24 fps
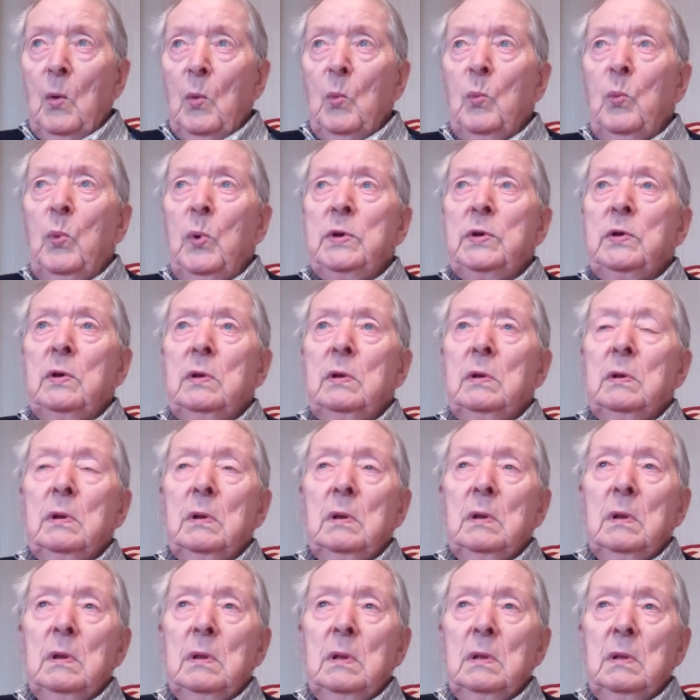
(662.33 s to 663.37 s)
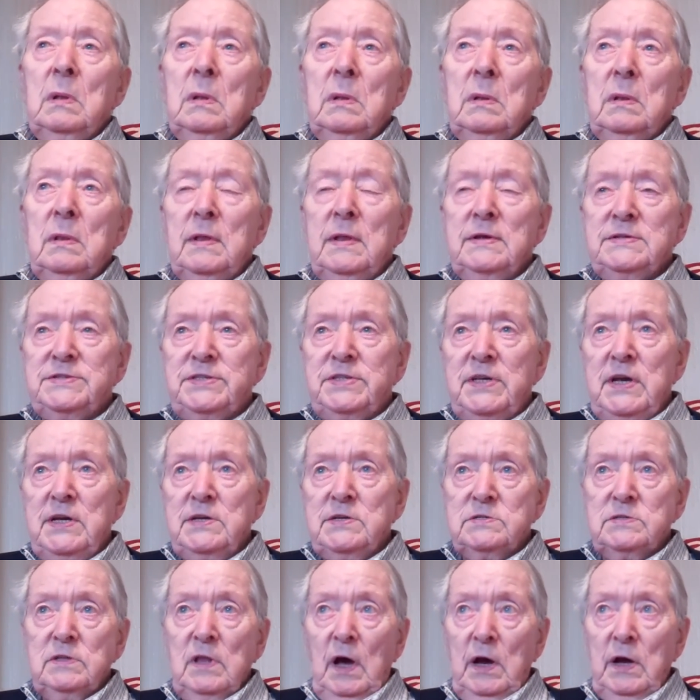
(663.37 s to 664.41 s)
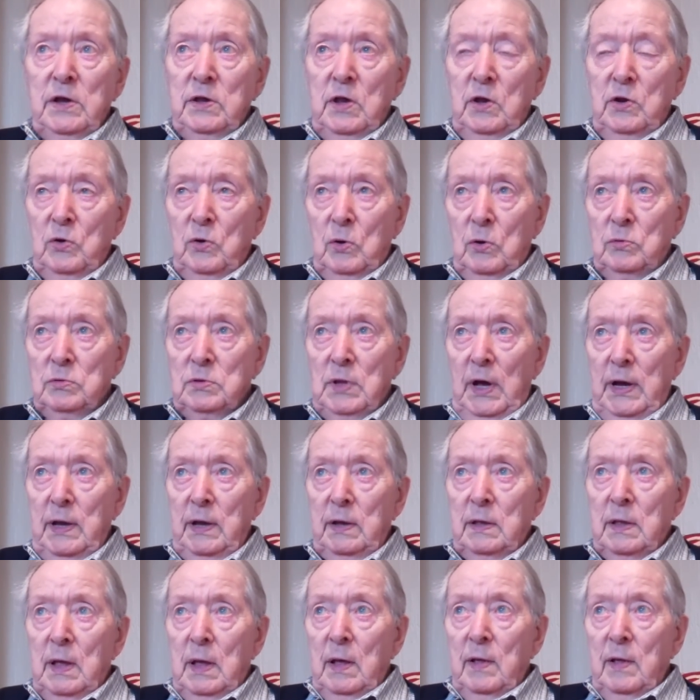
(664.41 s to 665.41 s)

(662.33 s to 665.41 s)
When it says like, you know, like,